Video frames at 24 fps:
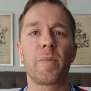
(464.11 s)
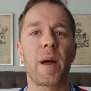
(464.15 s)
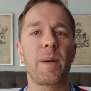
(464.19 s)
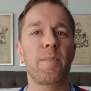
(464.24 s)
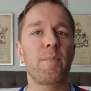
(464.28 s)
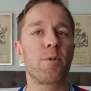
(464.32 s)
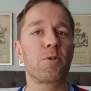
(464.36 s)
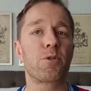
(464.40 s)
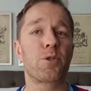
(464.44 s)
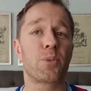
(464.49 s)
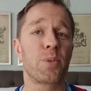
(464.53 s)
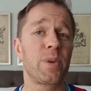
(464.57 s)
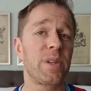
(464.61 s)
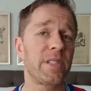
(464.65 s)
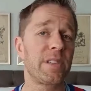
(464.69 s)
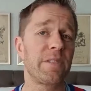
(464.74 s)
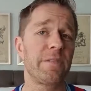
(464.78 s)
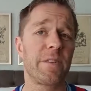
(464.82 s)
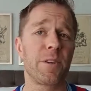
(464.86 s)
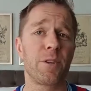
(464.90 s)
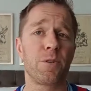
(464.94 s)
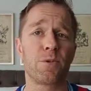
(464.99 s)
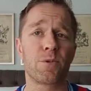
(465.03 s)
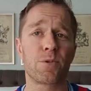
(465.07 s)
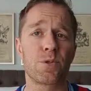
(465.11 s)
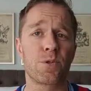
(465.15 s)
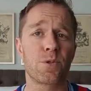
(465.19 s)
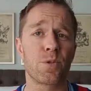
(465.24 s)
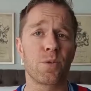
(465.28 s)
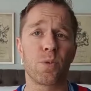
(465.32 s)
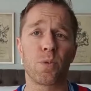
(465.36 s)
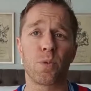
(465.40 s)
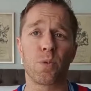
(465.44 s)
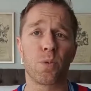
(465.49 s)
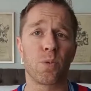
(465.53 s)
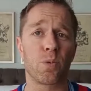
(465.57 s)
most recent videos
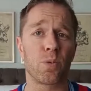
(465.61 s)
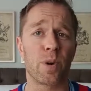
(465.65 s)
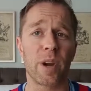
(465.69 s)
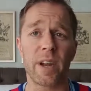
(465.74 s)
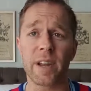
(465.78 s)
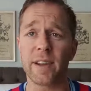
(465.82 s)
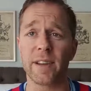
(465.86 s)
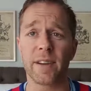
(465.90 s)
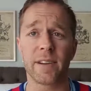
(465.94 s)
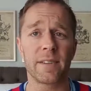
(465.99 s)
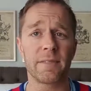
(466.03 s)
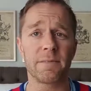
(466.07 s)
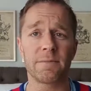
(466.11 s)
right here.